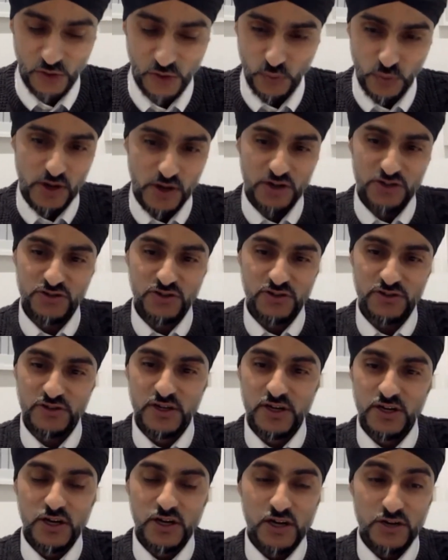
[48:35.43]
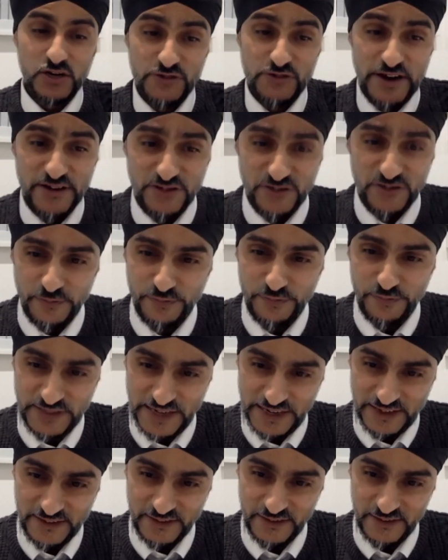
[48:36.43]
works on a range of
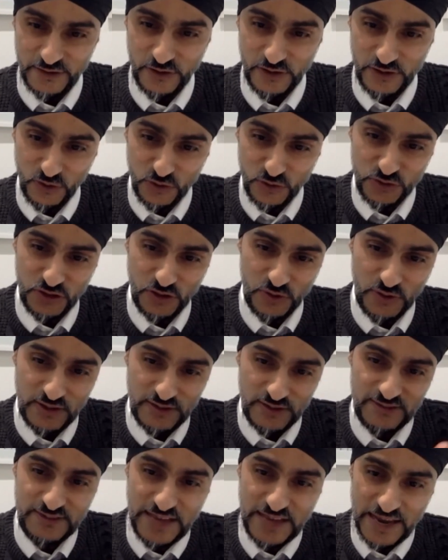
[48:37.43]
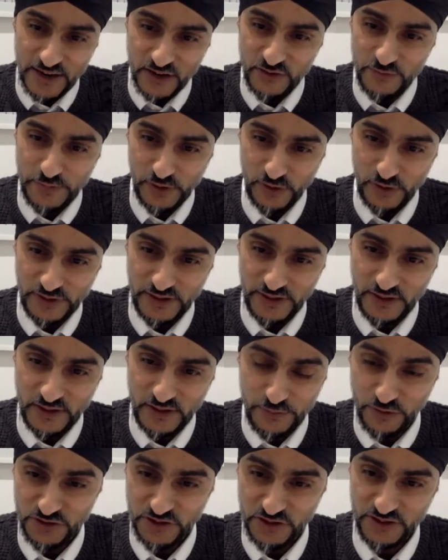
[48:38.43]
sectors and also a scale of building the
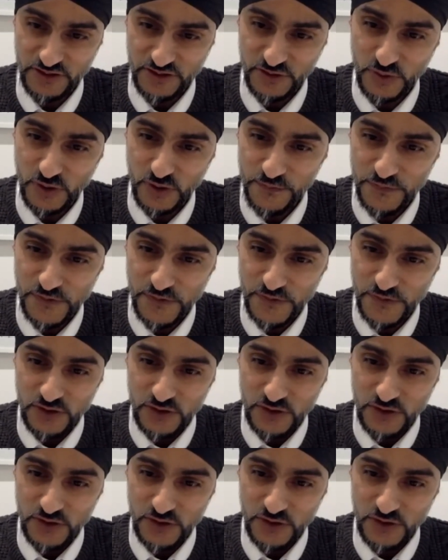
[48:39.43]
projects as well.